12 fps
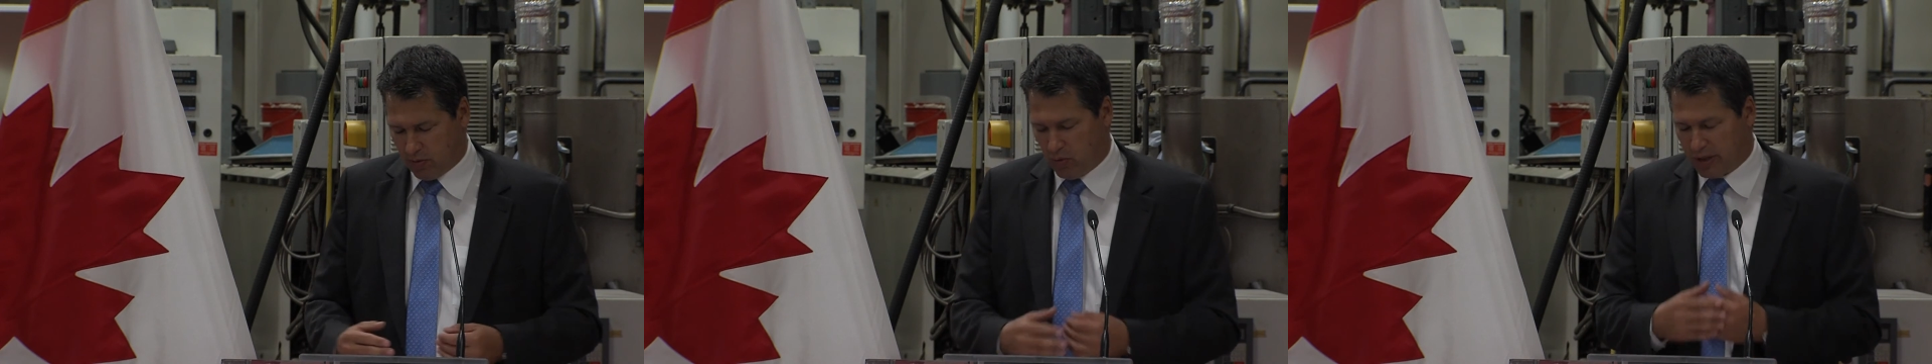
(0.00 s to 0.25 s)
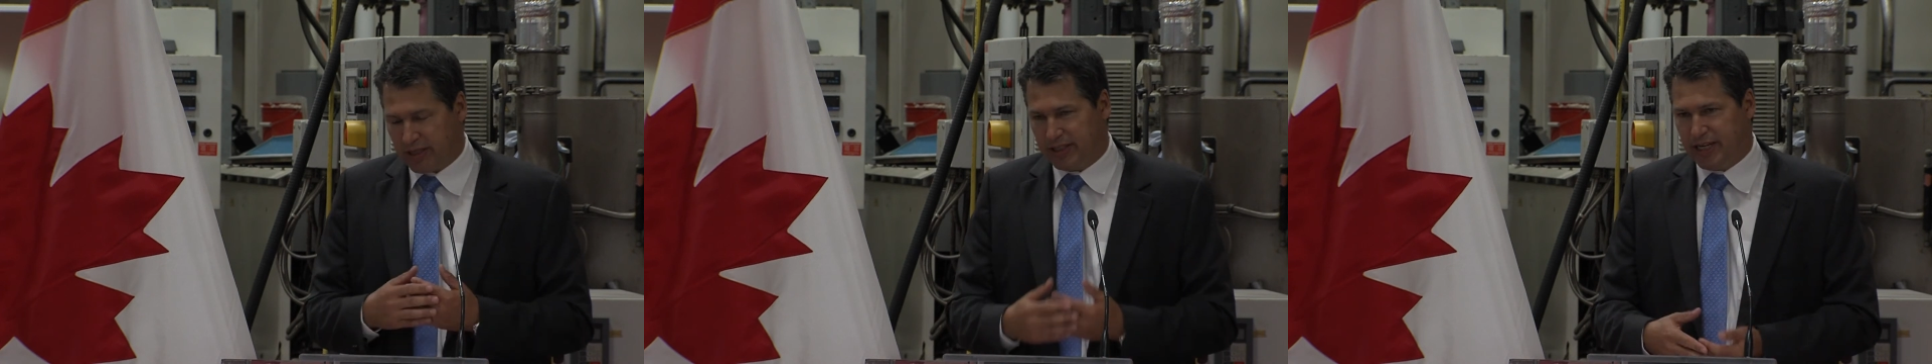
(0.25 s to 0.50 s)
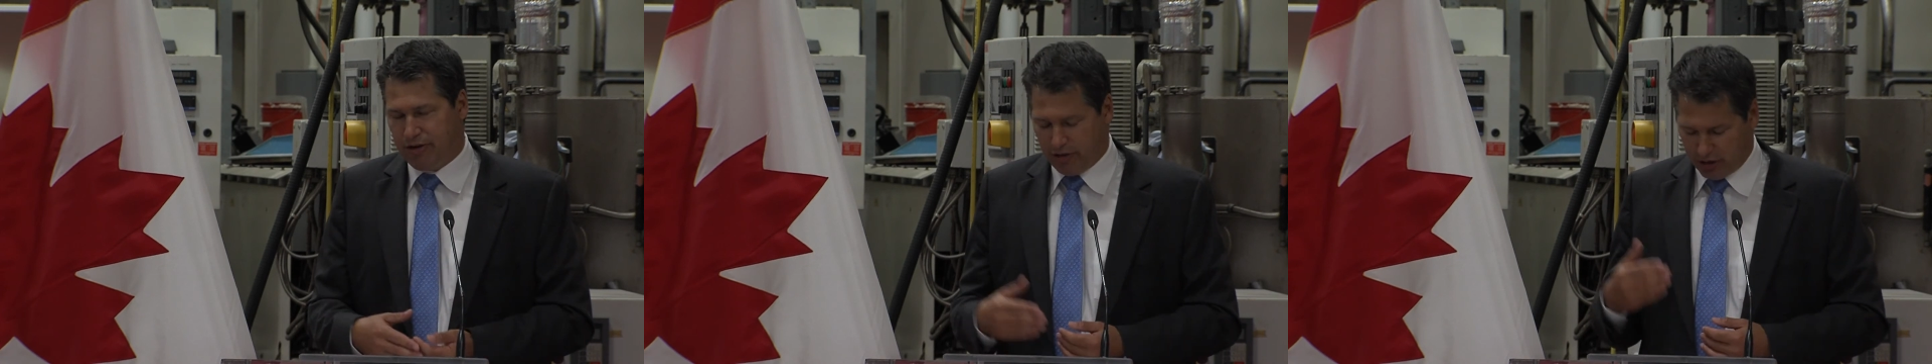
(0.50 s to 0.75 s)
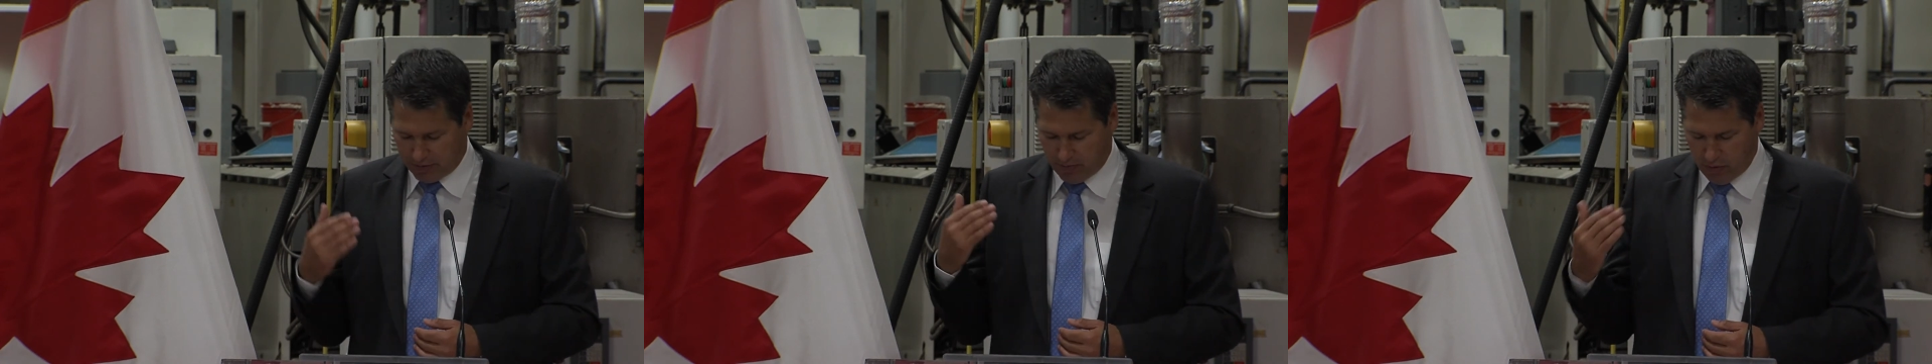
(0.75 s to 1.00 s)
will continue
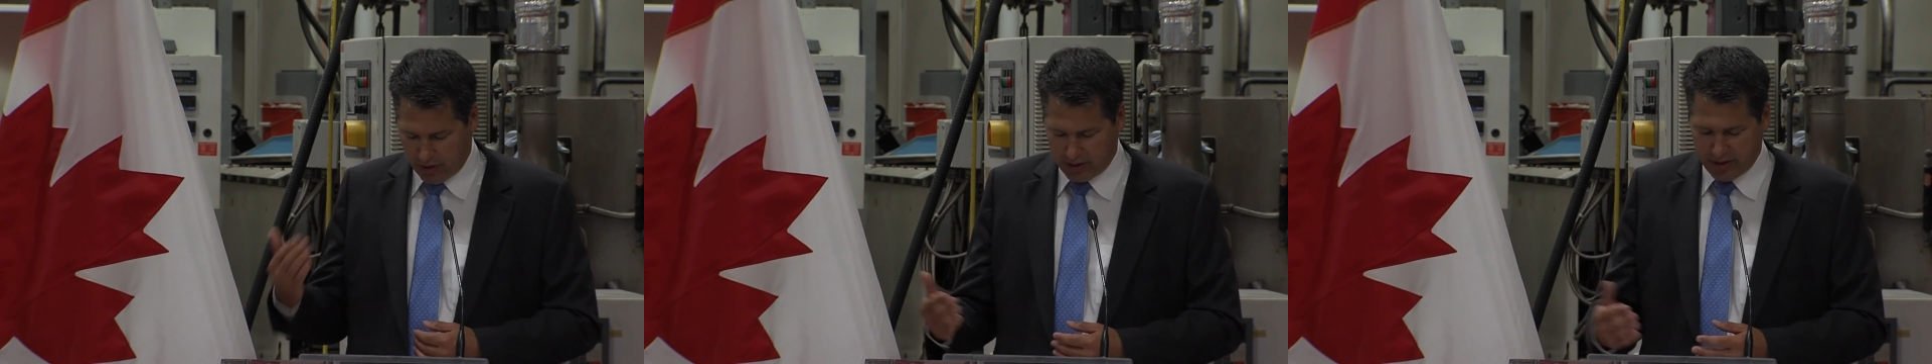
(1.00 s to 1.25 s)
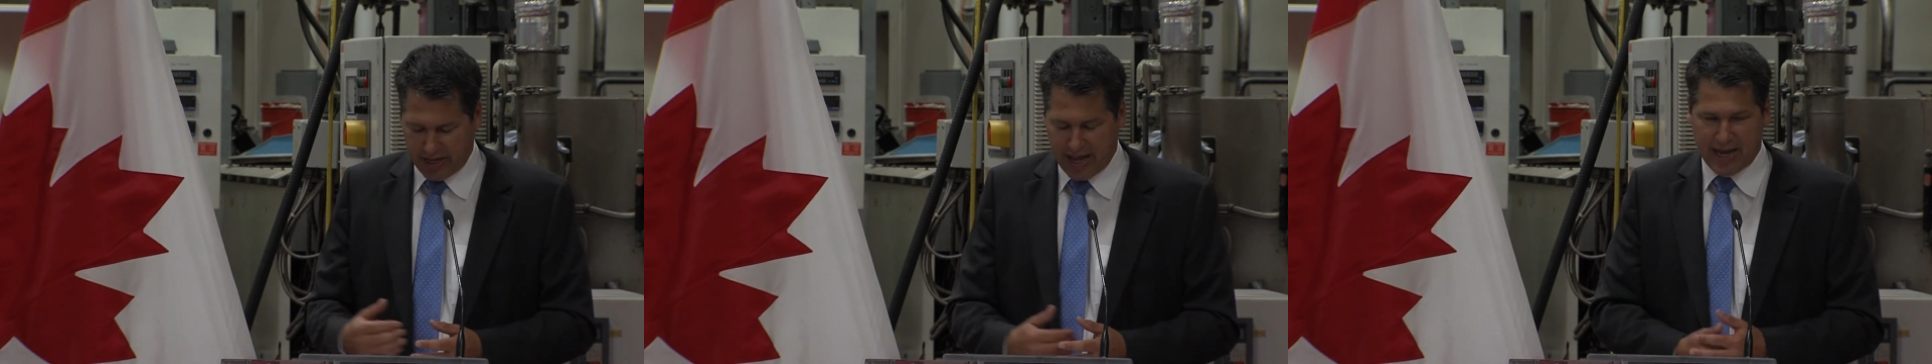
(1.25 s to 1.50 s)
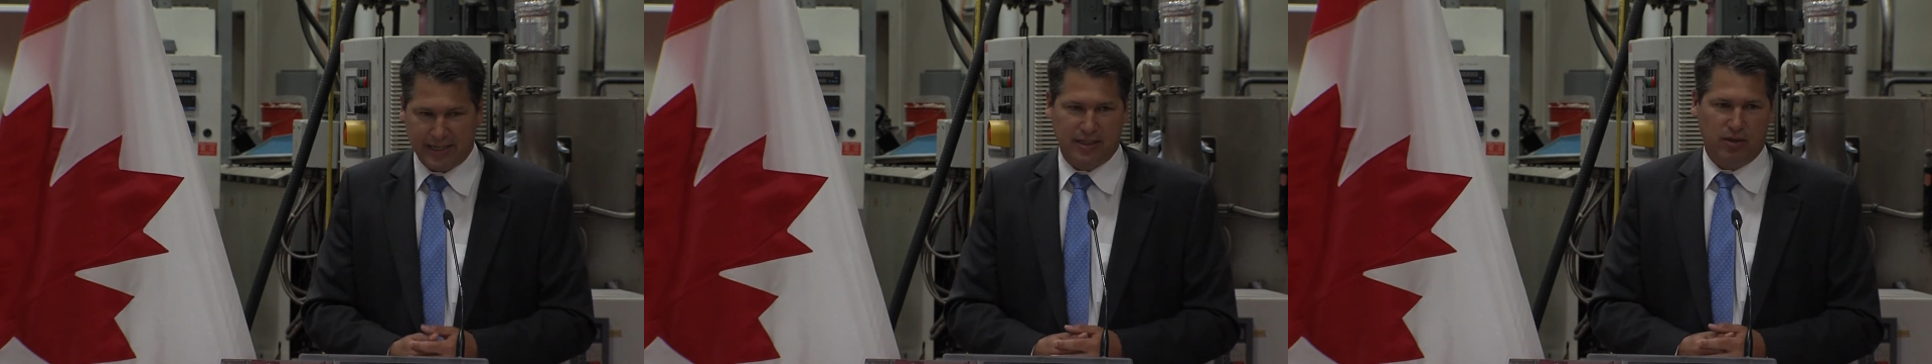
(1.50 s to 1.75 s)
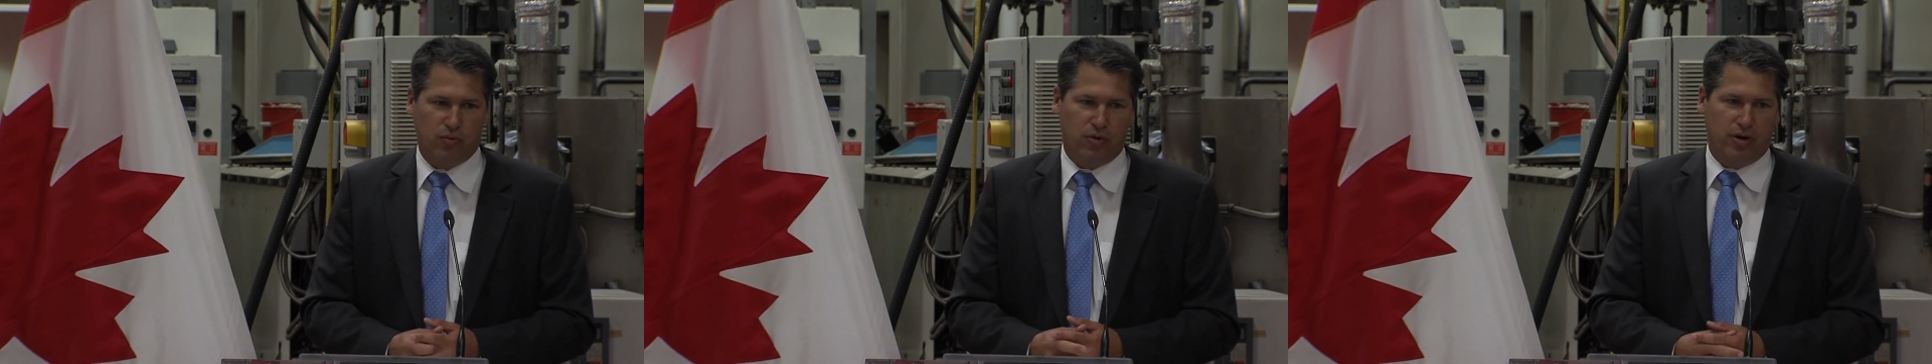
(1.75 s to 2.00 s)
to support the
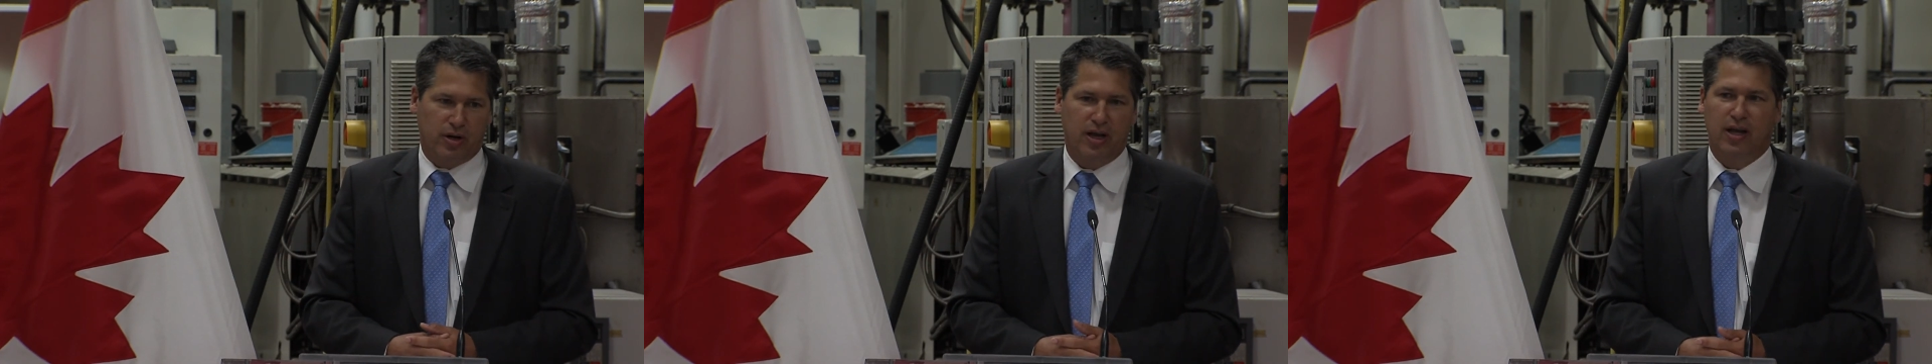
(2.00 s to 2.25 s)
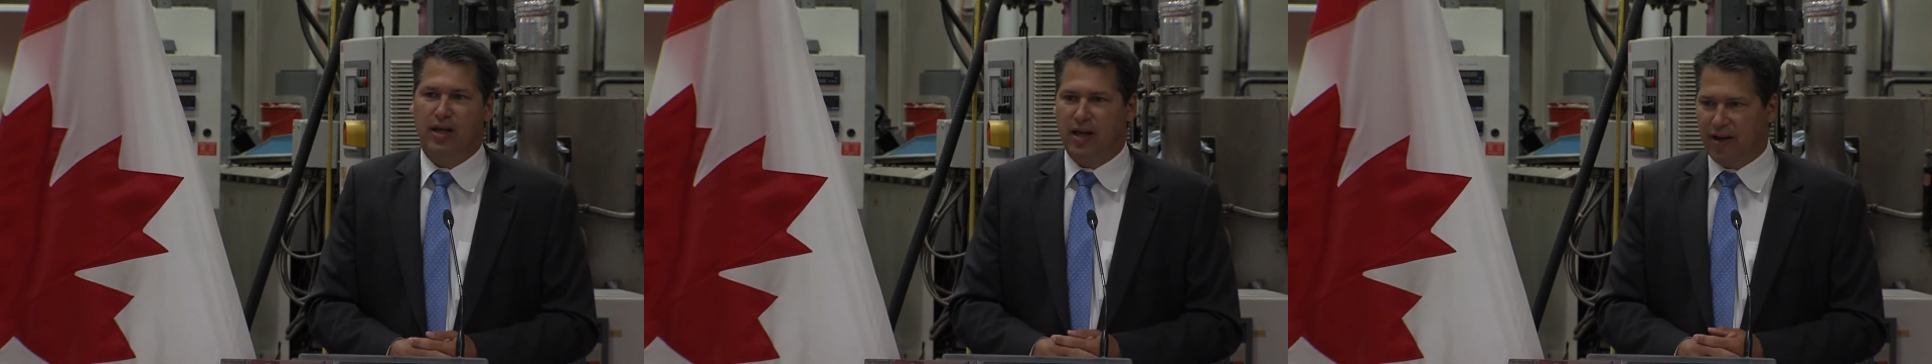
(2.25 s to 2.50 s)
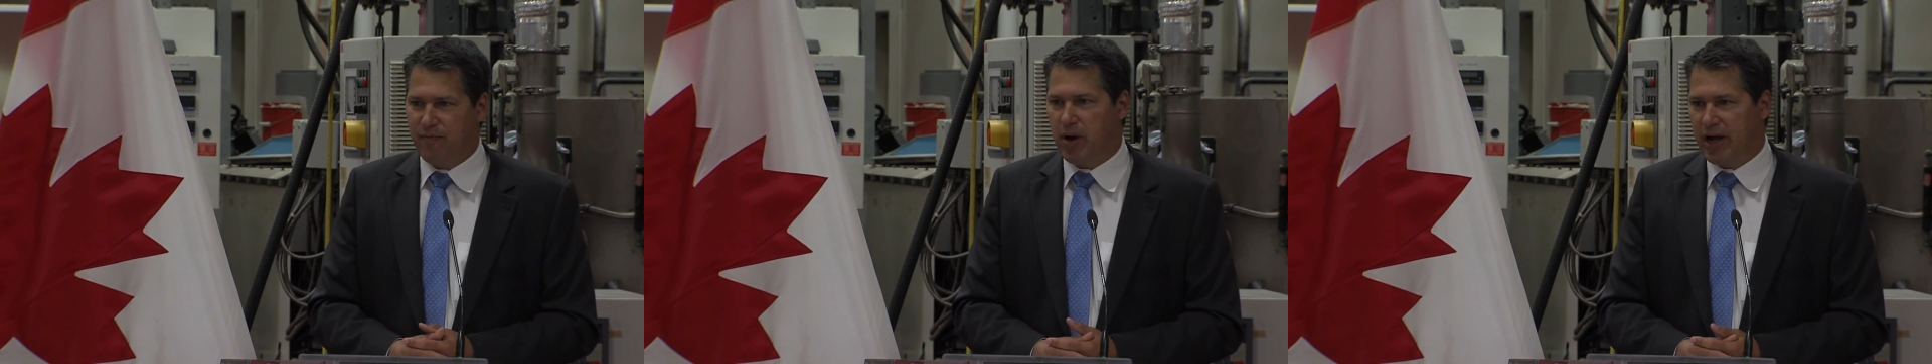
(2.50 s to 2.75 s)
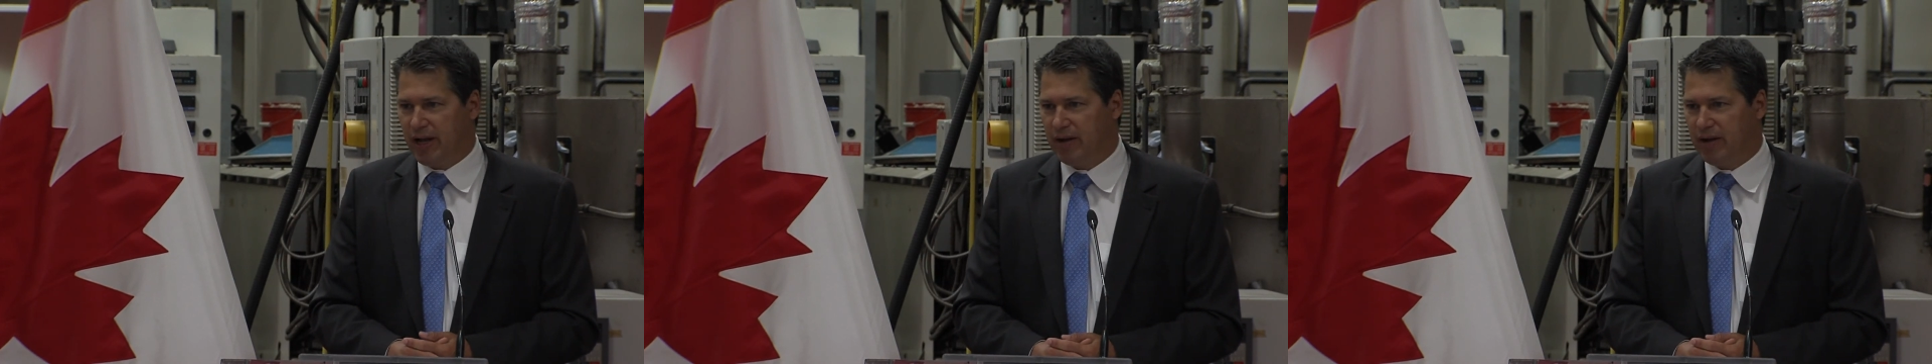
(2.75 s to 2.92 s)
excellent work of